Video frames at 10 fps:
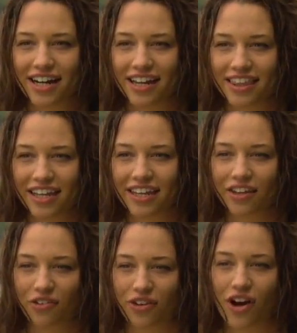I think
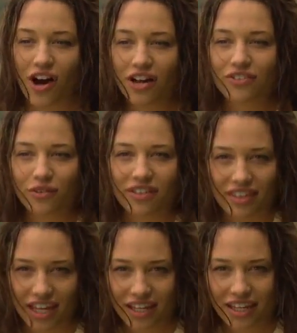it'll cause you to
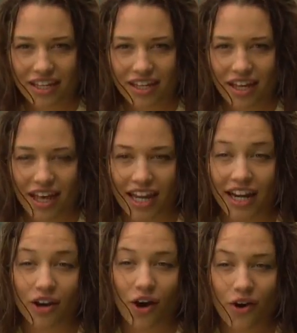think, and
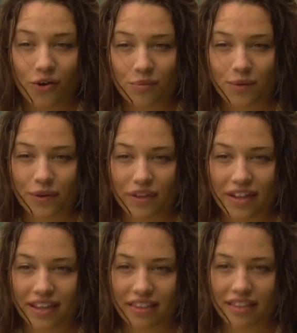I hope
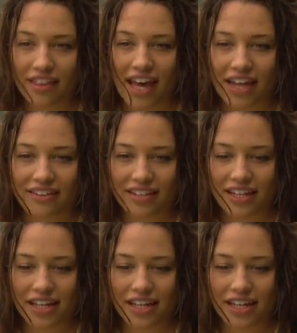that